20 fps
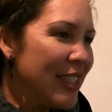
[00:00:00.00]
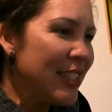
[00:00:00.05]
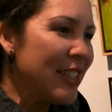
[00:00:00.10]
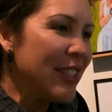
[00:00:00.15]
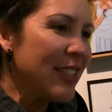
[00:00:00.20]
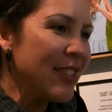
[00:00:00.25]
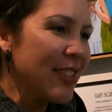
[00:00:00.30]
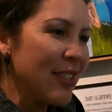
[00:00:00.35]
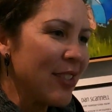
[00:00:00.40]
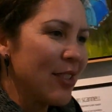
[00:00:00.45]
of
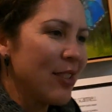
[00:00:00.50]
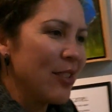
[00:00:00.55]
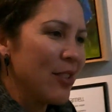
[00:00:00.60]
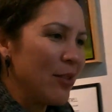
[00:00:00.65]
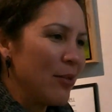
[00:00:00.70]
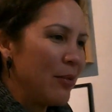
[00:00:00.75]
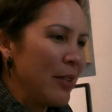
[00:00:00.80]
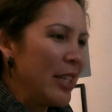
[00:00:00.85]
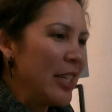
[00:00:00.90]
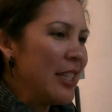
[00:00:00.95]

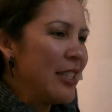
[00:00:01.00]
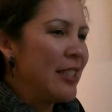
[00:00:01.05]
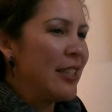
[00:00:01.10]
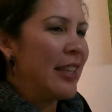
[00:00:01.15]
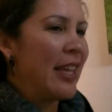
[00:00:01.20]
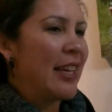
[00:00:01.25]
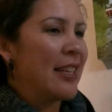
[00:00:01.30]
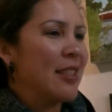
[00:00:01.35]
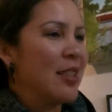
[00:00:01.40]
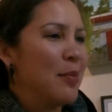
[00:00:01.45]
just went into
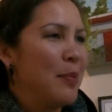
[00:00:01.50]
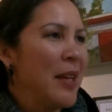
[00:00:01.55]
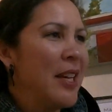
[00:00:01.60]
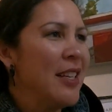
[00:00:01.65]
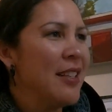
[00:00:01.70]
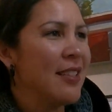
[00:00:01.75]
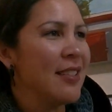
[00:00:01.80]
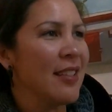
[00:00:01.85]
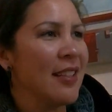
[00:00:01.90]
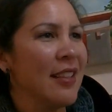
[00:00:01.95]
that
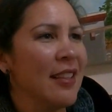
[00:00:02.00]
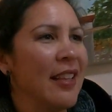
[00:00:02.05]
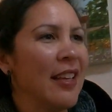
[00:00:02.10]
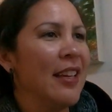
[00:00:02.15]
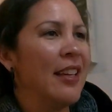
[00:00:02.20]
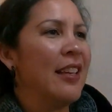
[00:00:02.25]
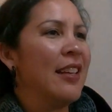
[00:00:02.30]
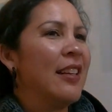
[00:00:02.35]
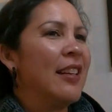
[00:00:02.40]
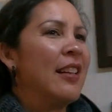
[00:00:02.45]
space and
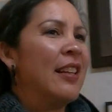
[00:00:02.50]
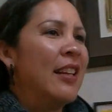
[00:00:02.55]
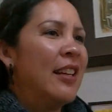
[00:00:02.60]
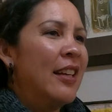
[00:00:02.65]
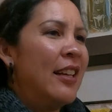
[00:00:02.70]
then